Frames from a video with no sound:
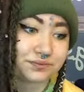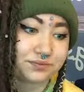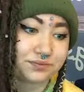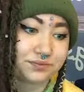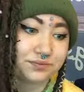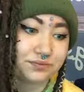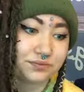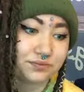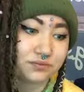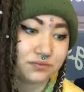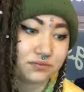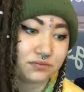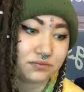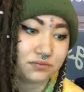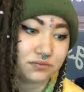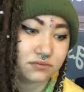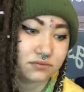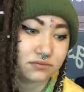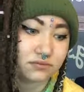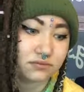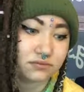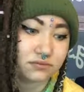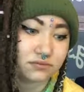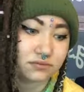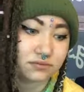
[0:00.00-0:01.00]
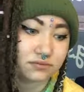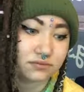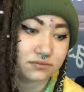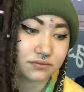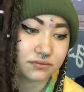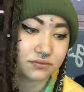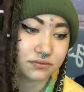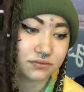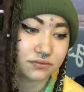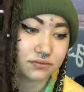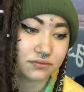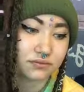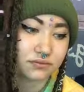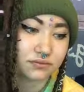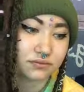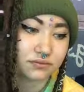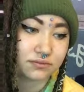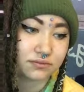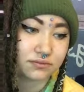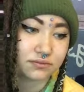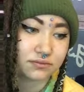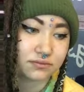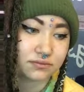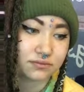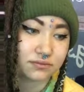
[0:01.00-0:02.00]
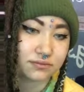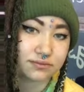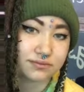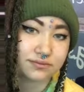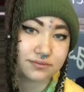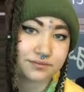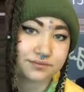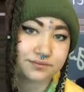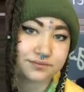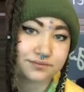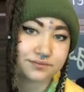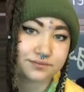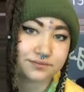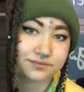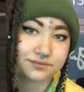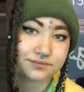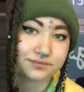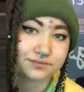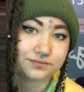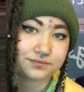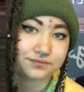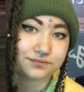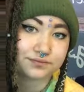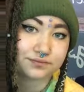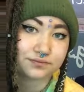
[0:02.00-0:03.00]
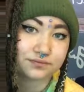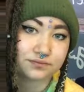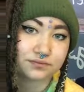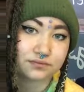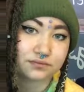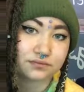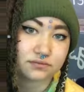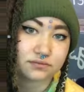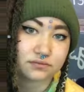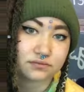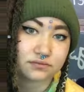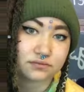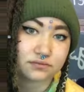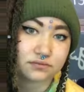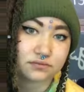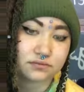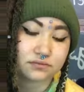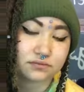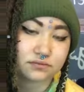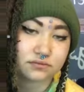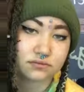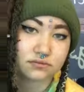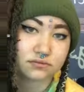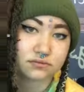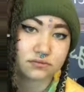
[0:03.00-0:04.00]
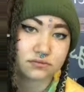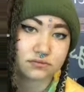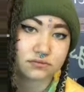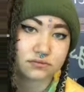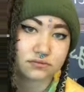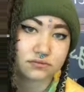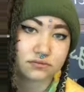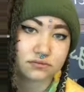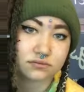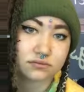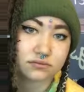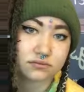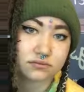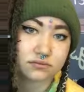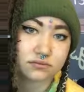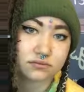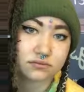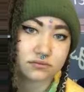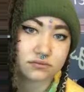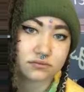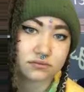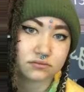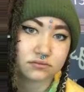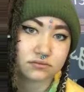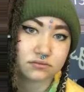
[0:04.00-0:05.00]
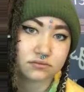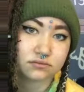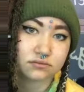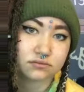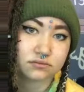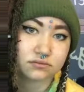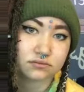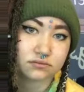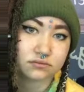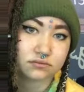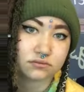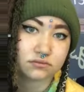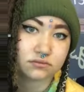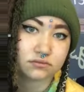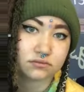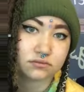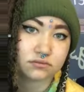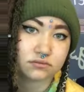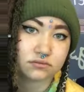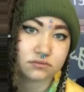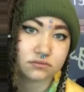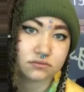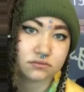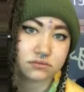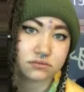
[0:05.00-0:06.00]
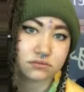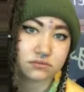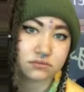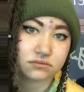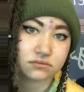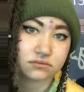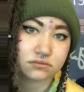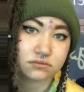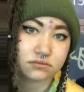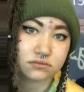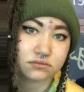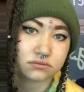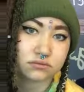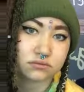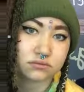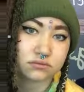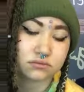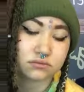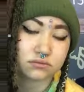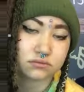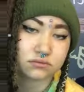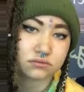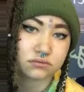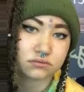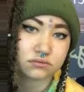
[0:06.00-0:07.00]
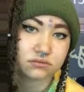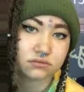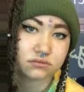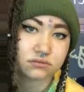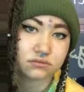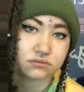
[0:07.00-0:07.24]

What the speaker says: The person shown says nothing.